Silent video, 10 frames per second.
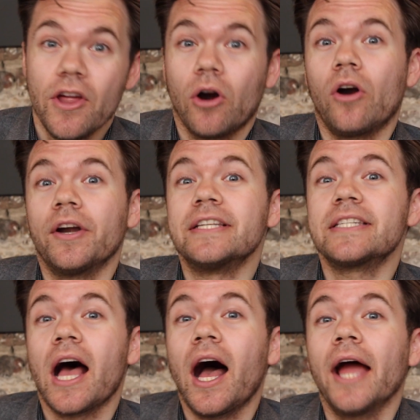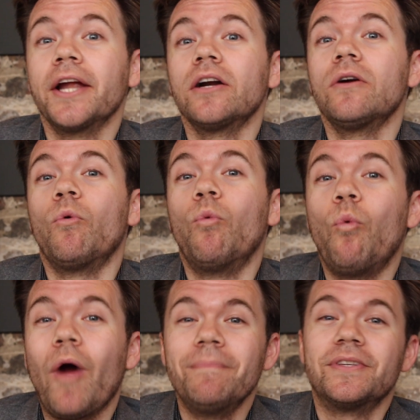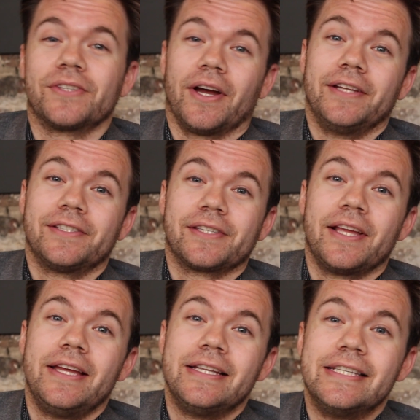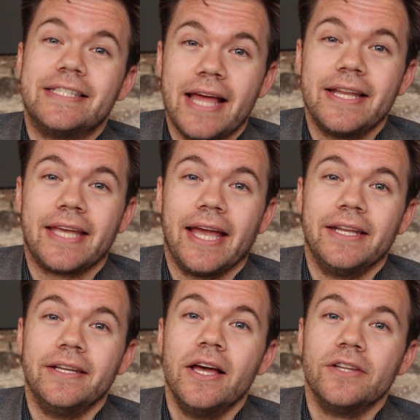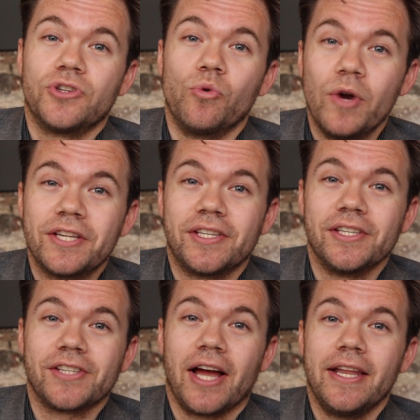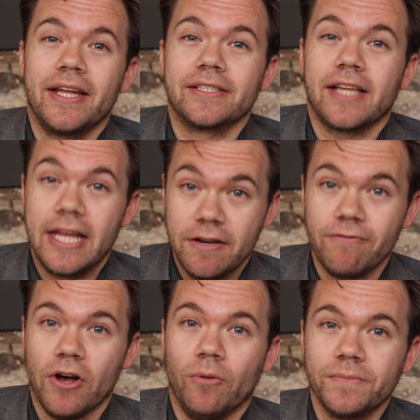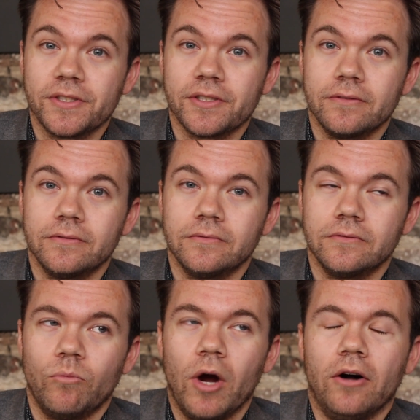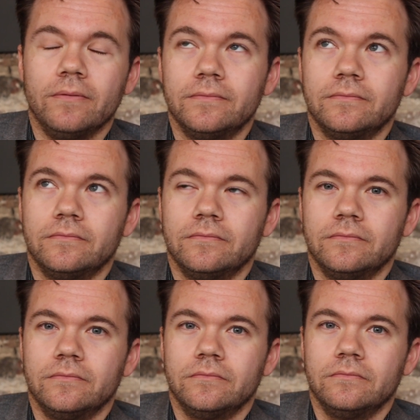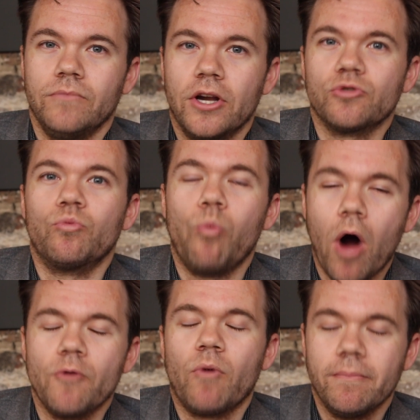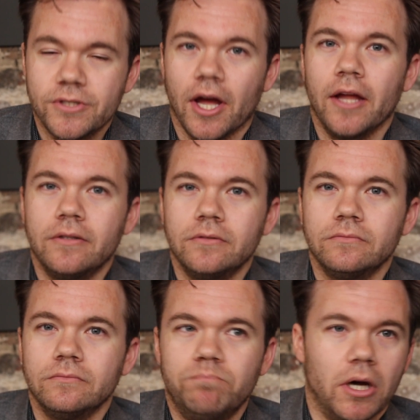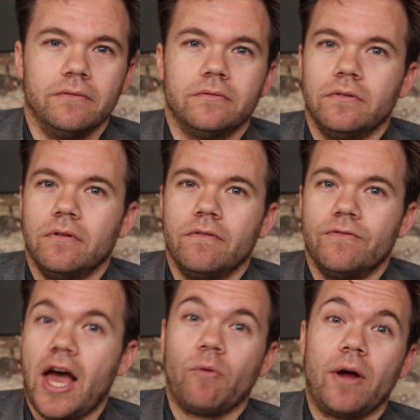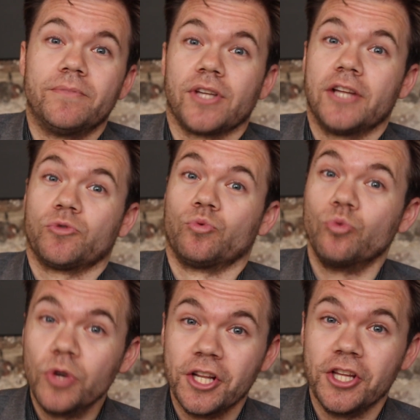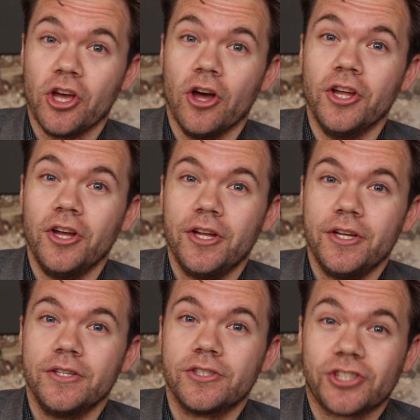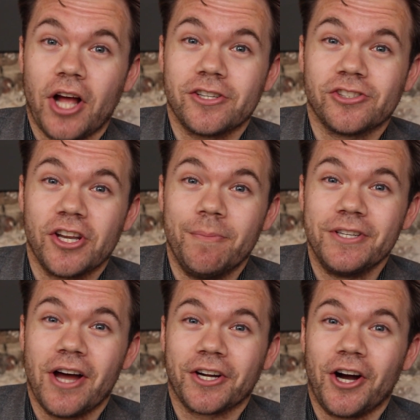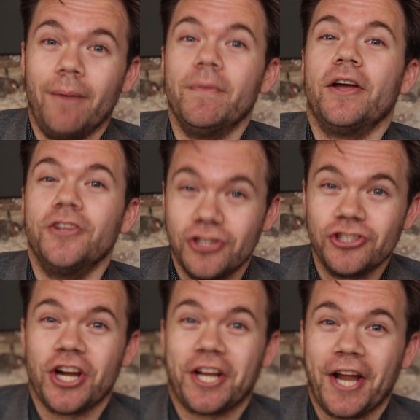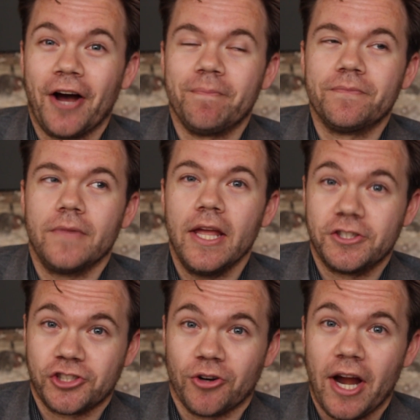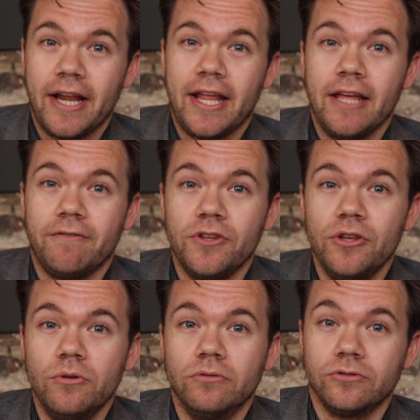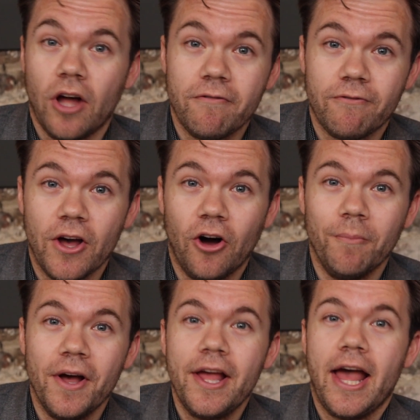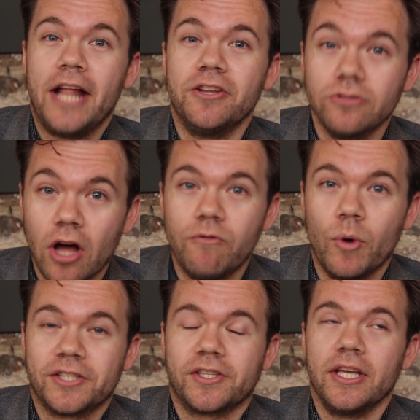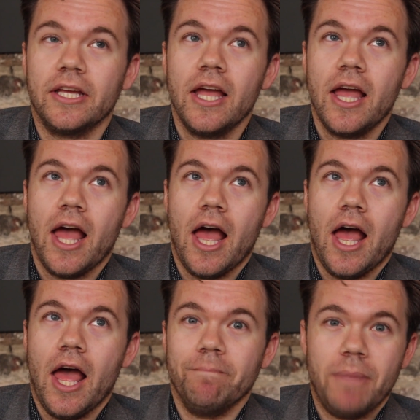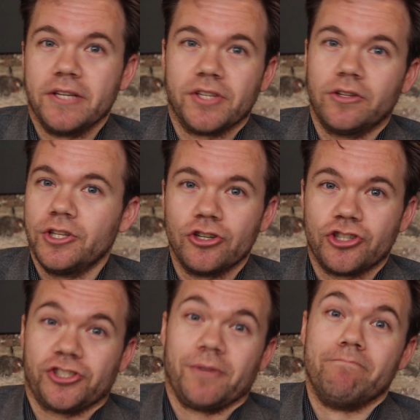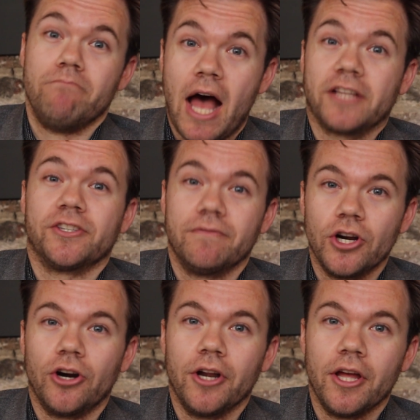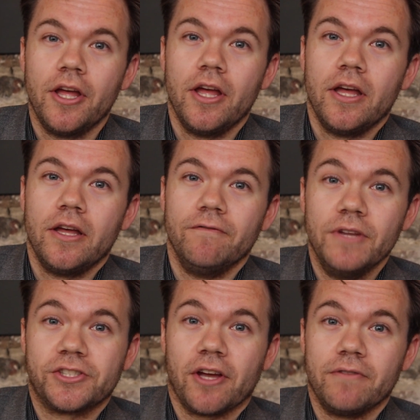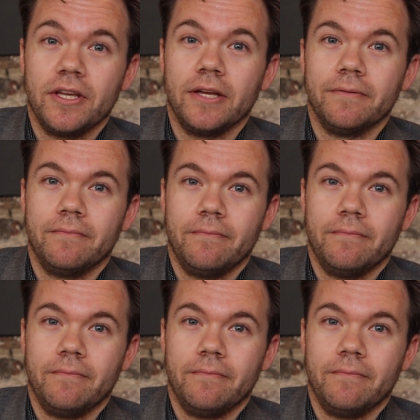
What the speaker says: There are entire websites dedicated to whiskey sightings in films. Well, there's one website, but that website's really good. ScotchCinema.com, you should check it out. It's great if you love film and you love whiskey, and basically you're just a massive nerd, vis-a-vis